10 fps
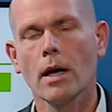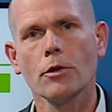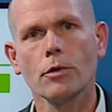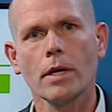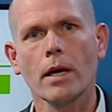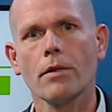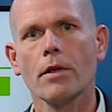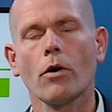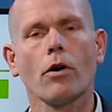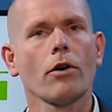and today
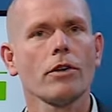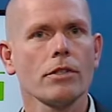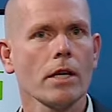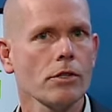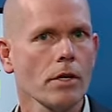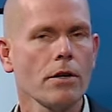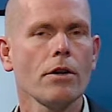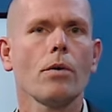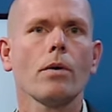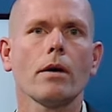there are essentially
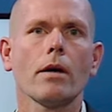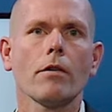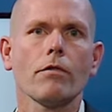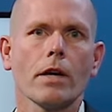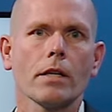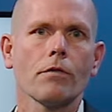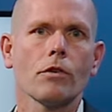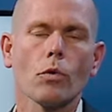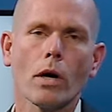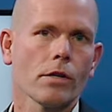no
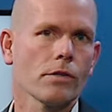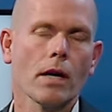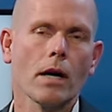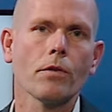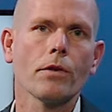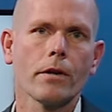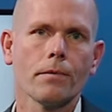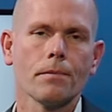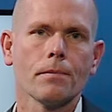effective drugs out there.